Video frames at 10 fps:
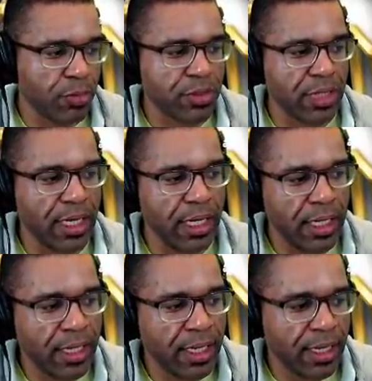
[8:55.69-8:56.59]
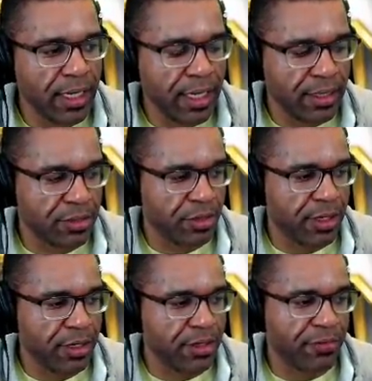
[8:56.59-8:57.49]
Wusa got the
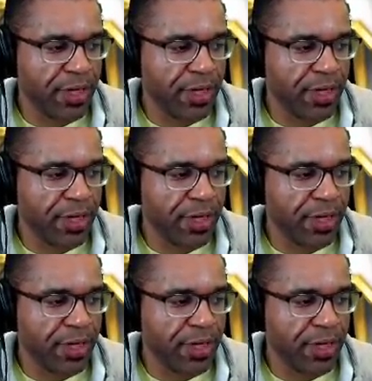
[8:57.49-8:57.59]
turn here.